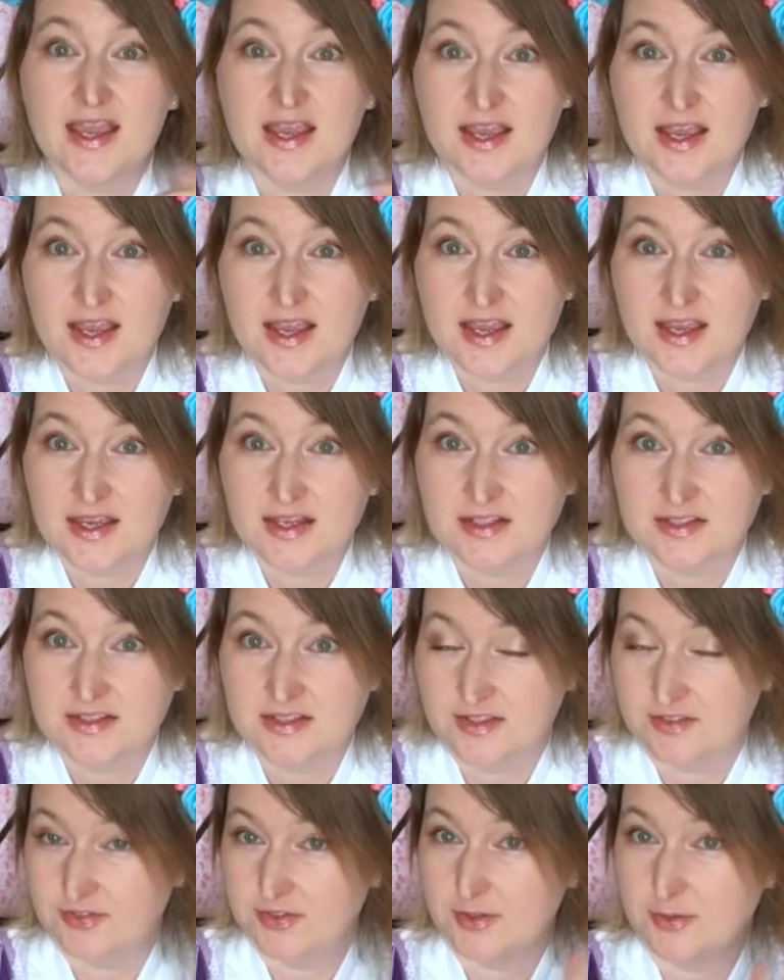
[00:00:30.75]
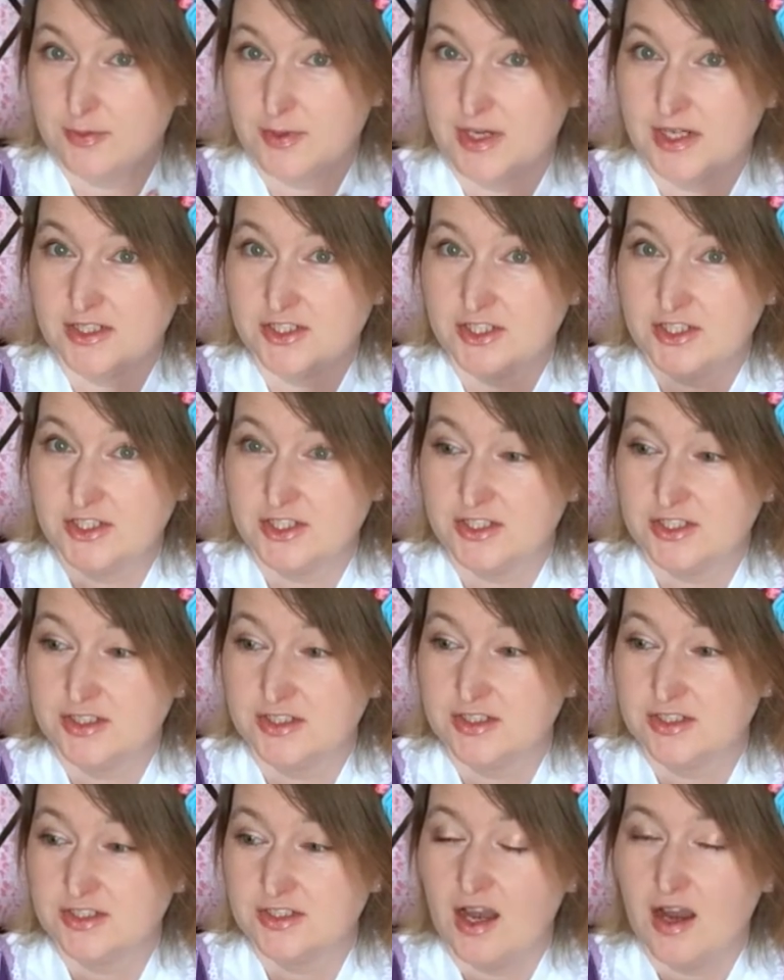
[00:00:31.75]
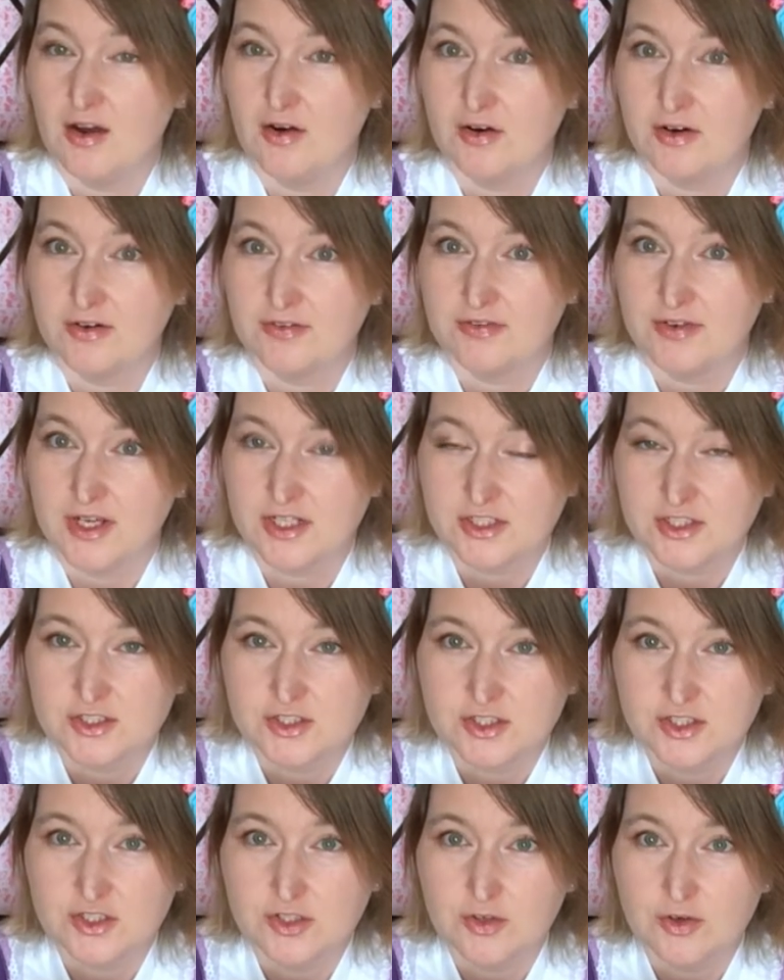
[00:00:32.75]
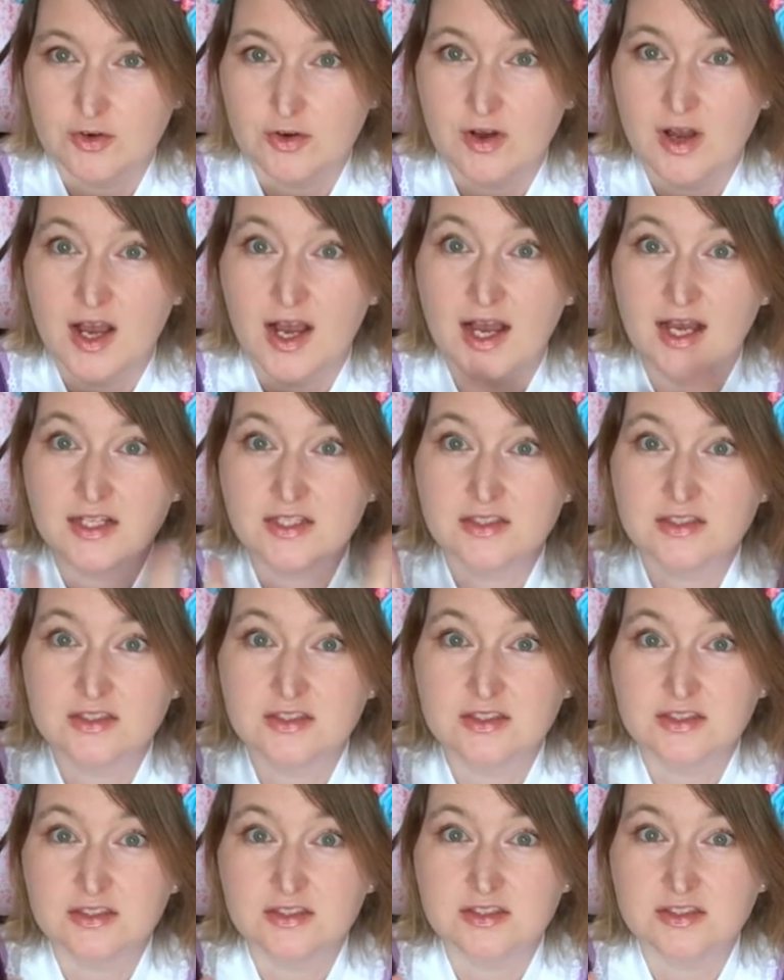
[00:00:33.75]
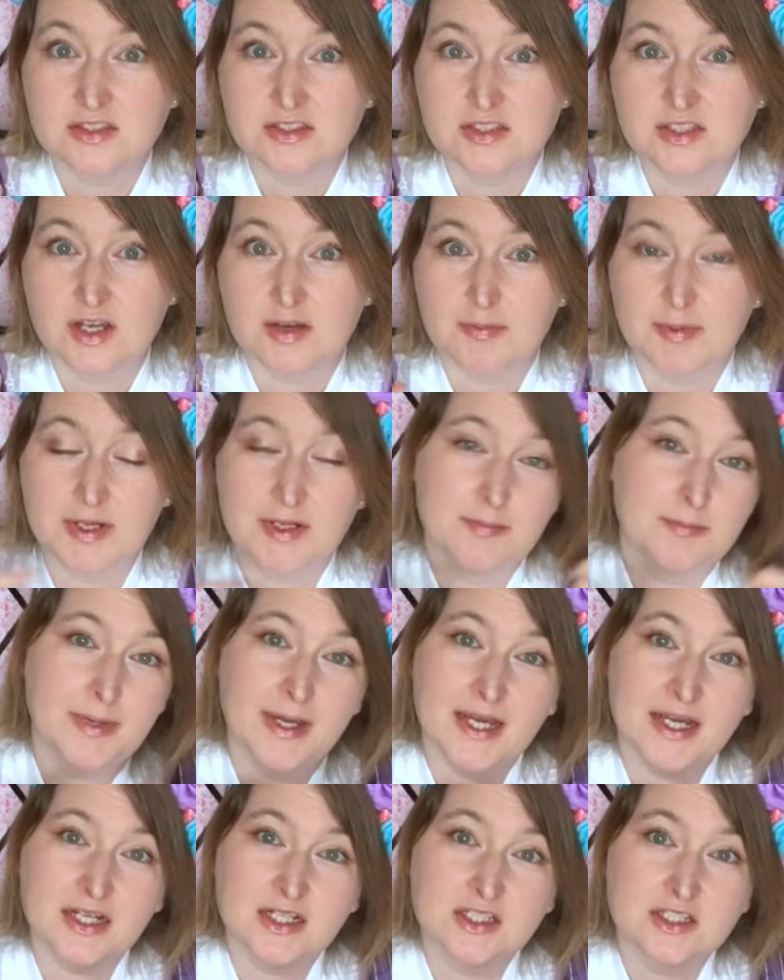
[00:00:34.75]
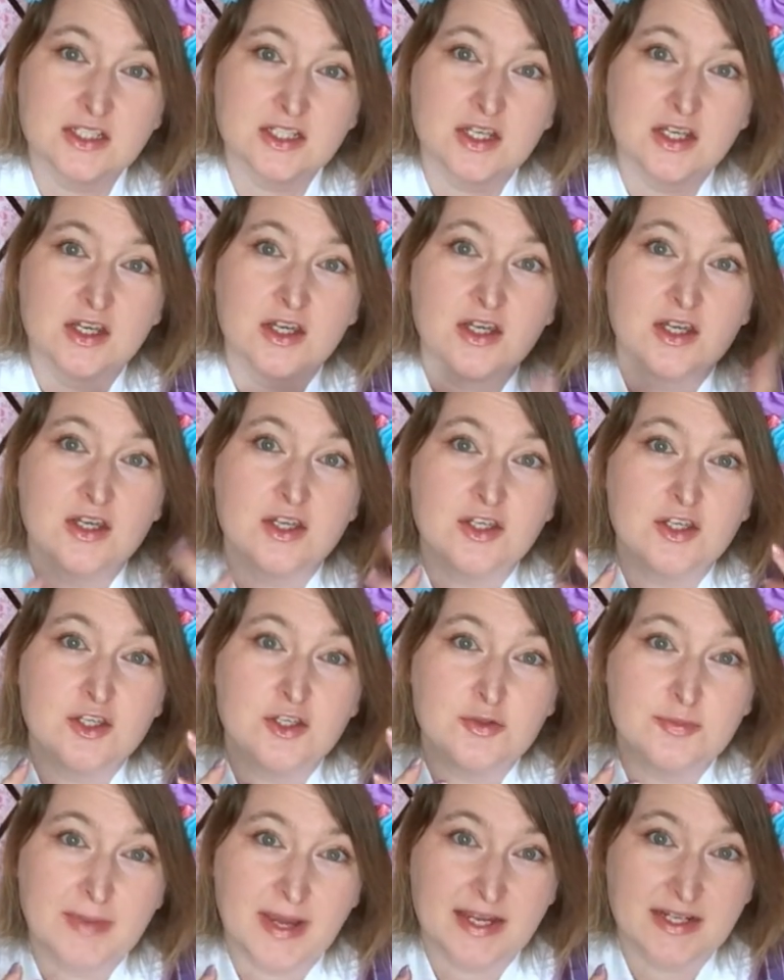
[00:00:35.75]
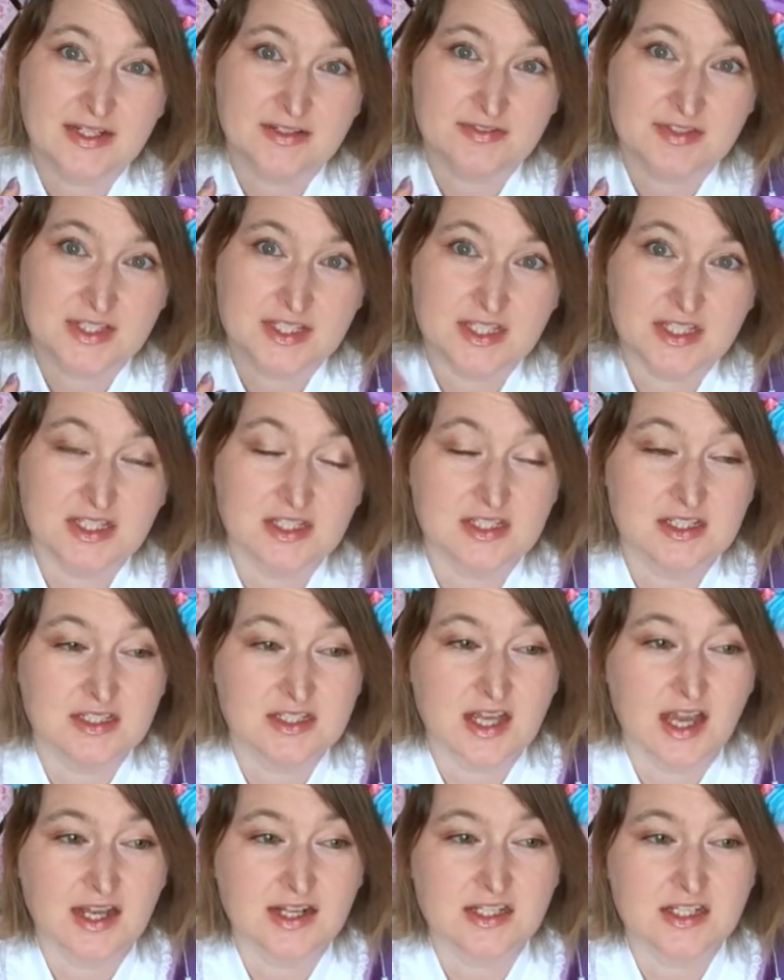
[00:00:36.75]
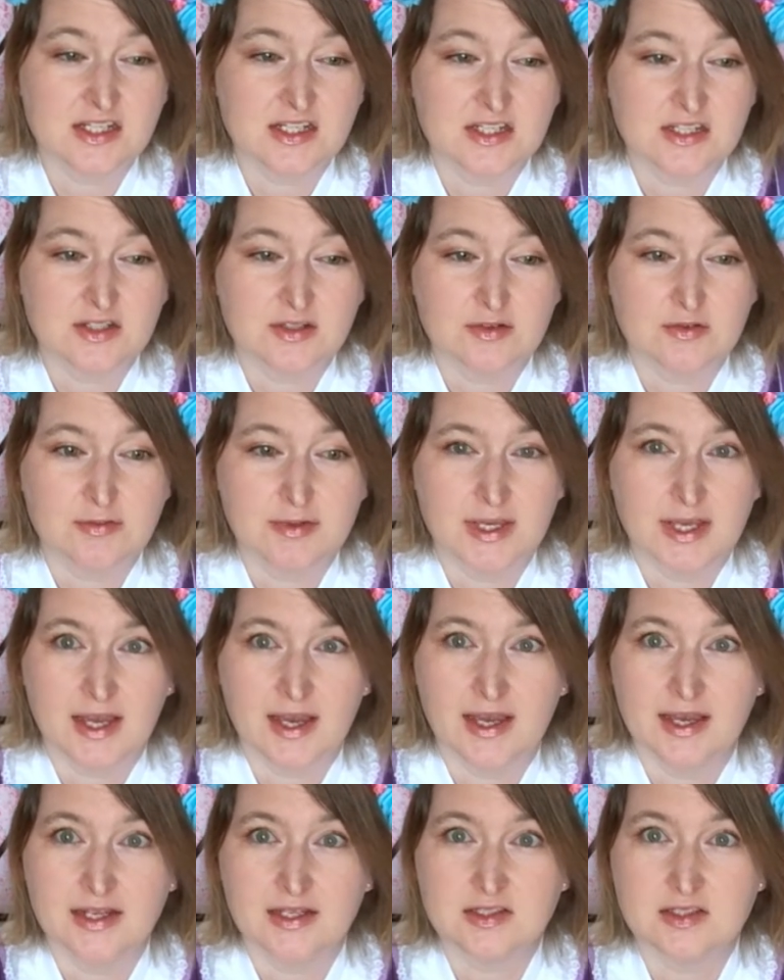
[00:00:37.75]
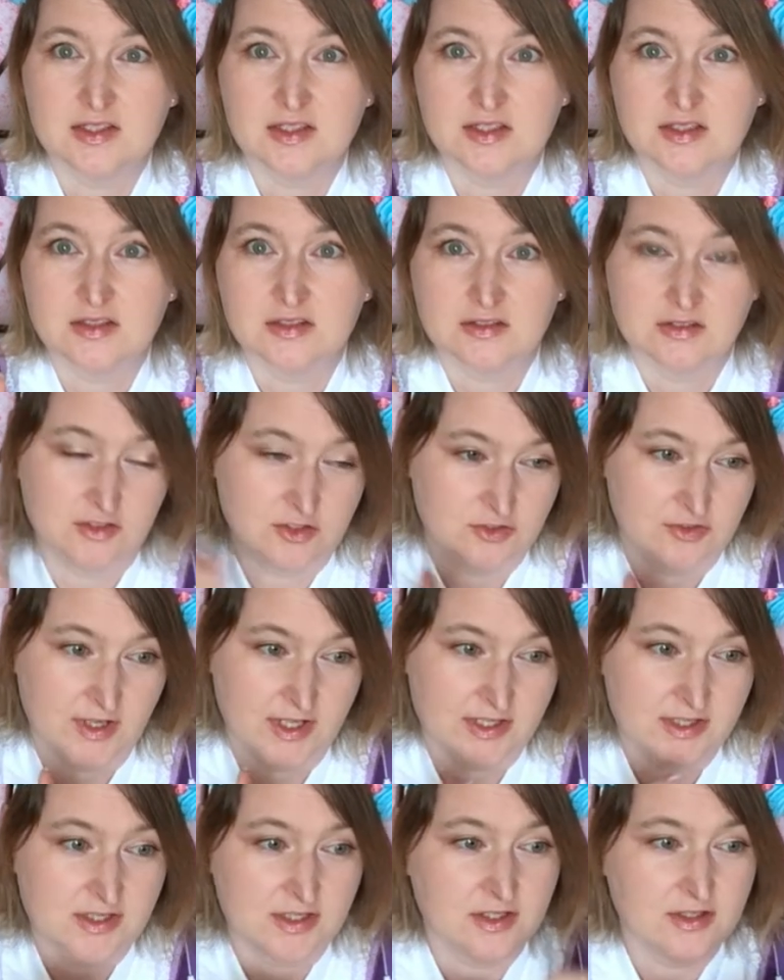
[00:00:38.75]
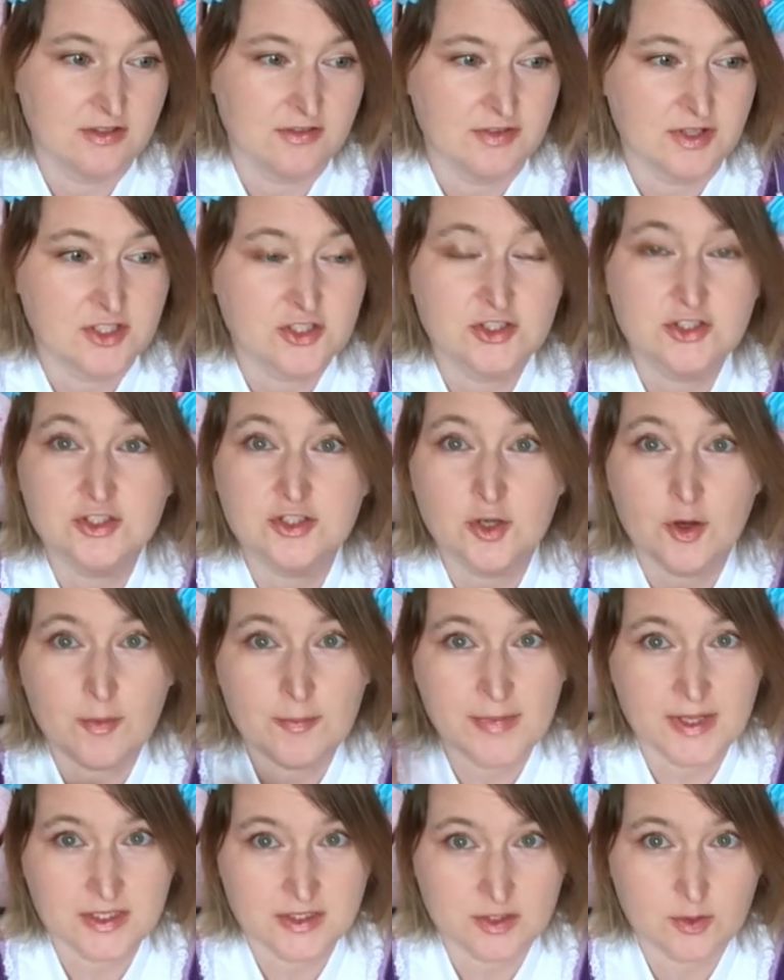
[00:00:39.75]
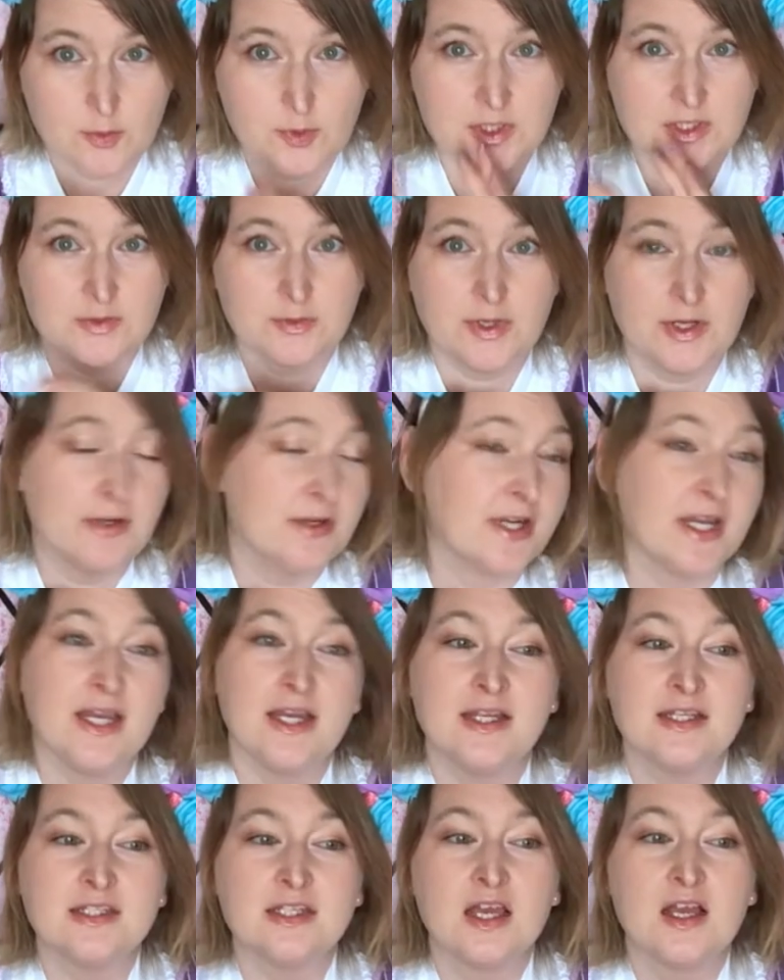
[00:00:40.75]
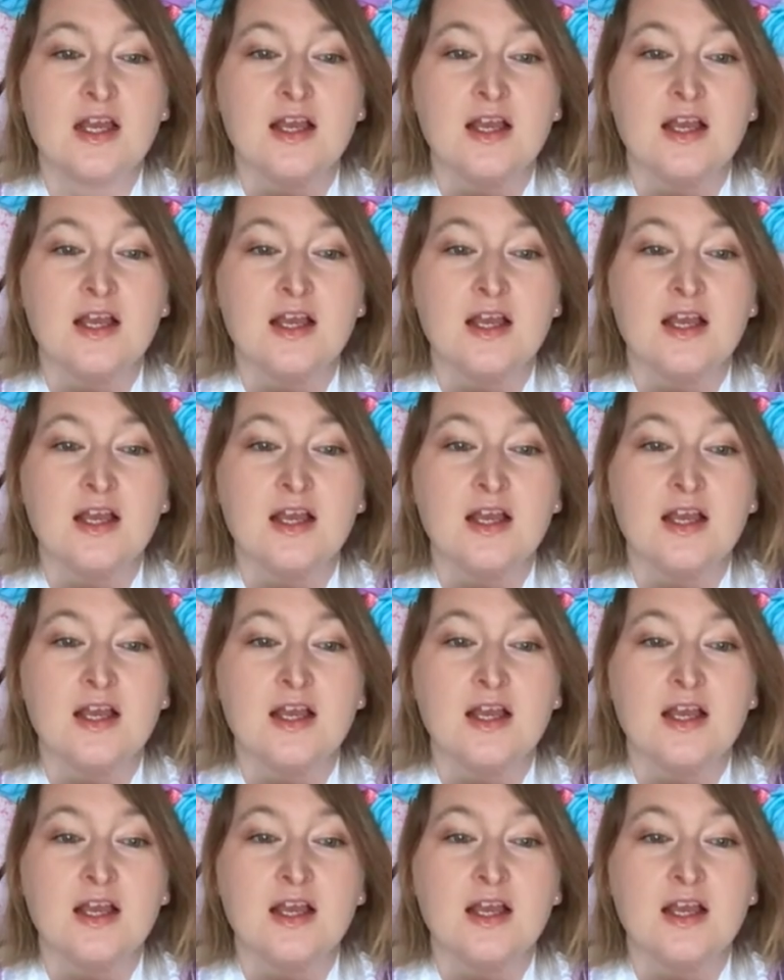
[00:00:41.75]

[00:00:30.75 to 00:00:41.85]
And if you watched our fashion show at Japan Impact, you might have seen that we had the dress in the fashion show, Mezzo was wearing it,